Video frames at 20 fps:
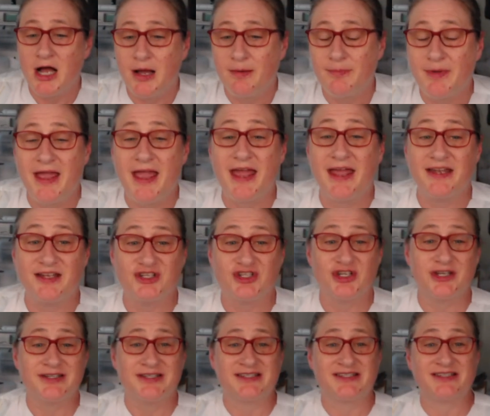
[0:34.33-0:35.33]
Um, and
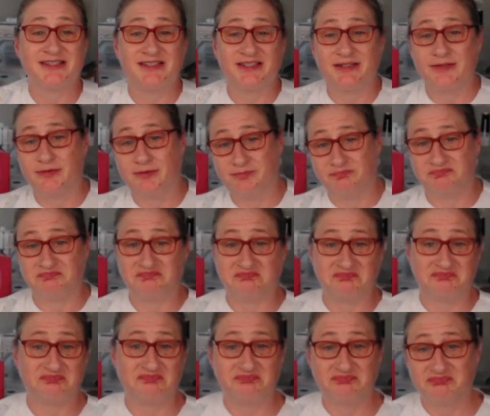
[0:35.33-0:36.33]
just to
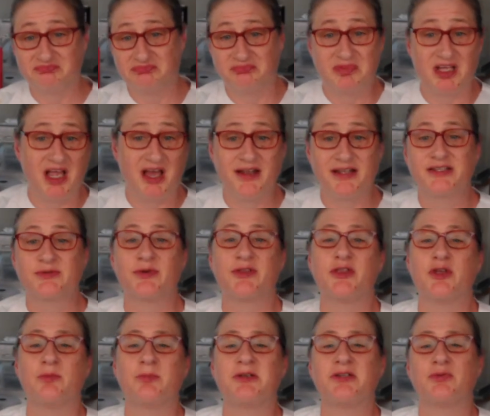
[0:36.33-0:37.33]
be honest
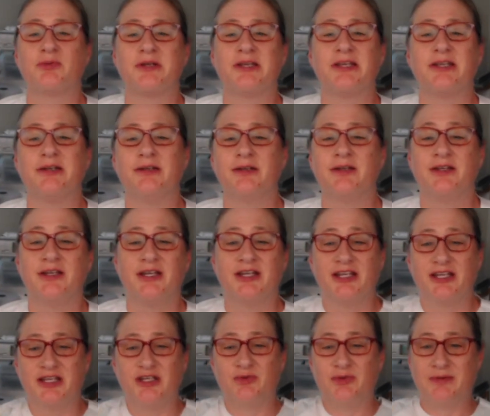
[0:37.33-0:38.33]
with you, between
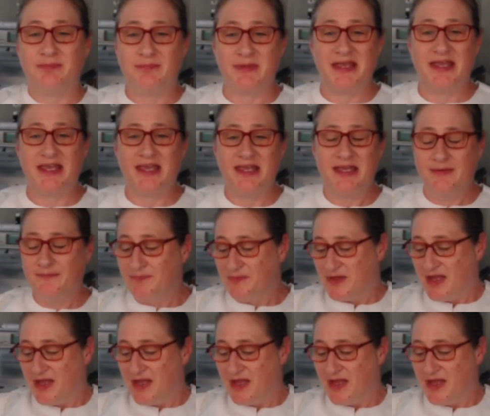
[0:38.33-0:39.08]
you and me,